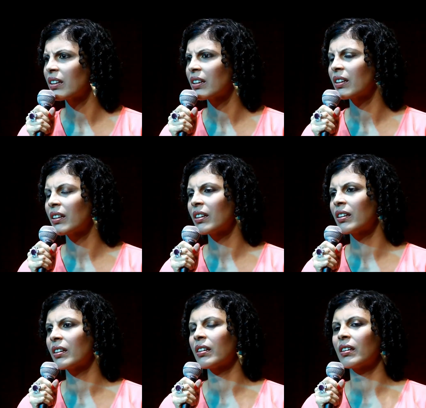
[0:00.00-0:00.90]

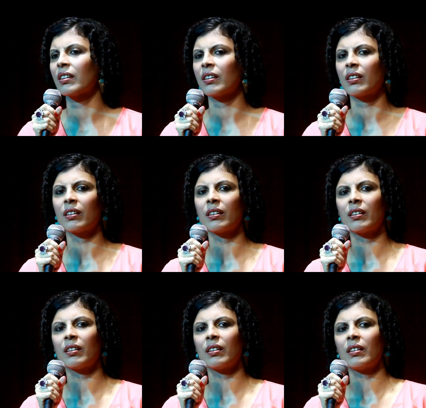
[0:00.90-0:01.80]

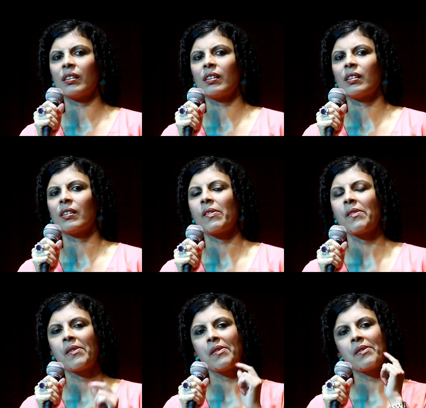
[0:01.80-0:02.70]

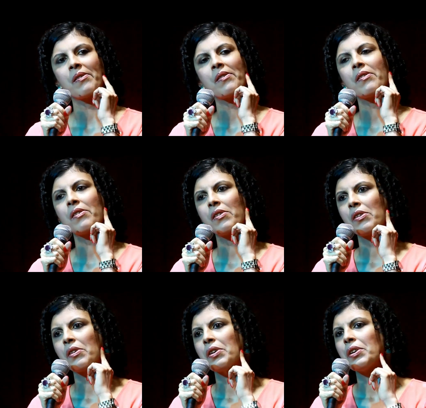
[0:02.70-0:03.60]
[no speech]